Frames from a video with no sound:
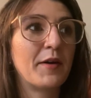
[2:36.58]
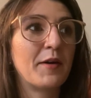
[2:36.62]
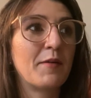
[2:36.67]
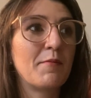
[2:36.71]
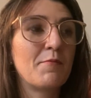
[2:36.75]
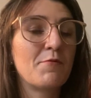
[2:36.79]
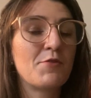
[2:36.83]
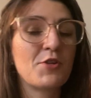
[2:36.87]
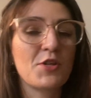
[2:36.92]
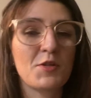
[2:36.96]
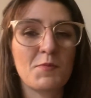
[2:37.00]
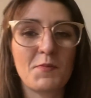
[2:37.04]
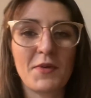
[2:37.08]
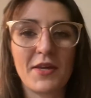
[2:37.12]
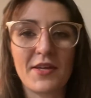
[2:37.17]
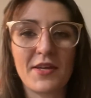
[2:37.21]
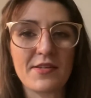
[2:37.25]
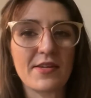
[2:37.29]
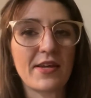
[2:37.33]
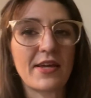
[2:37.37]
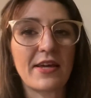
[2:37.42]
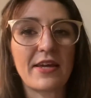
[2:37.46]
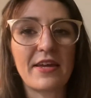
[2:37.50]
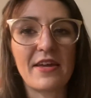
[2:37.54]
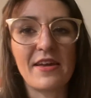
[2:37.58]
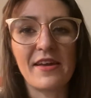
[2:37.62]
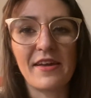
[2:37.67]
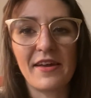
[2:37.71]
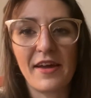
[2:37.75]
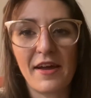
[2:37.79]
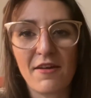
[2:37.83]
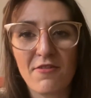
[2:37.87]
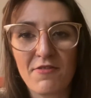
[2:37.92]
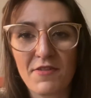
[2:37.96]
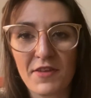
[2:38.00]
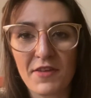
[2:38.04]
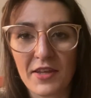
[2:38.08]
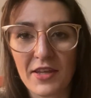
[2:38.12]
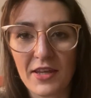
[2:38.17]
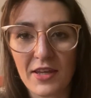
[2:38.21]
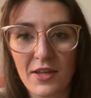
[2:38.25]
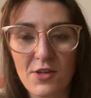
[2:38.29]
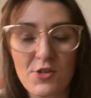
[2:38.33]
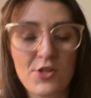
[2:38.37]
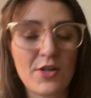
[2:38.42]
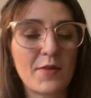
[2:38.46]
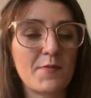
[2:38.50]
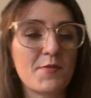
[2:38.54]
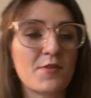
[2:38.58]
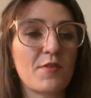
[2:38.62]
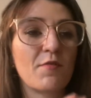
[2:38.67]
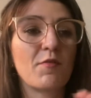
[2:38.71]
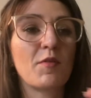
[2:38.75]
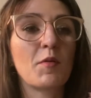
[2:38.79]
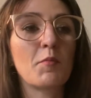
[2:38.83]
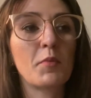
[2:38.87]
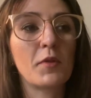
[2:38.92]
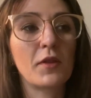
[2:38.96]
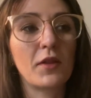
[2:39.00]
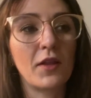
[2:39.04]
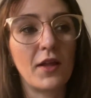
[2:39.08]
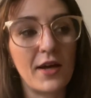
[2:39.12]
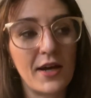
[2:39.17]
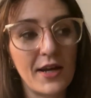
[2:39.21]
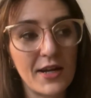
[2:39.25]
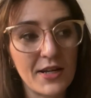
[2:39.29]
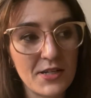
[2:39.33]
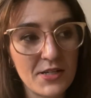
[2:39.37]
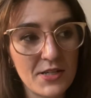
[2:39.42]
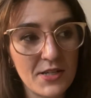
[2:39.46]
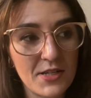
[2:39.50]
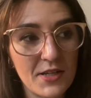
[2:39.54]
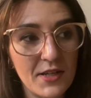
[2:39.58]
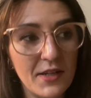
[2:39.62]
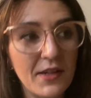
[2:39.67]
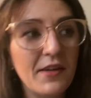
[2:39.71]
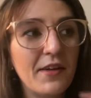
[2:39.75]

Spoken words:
Just because I feel like in terms of the plot,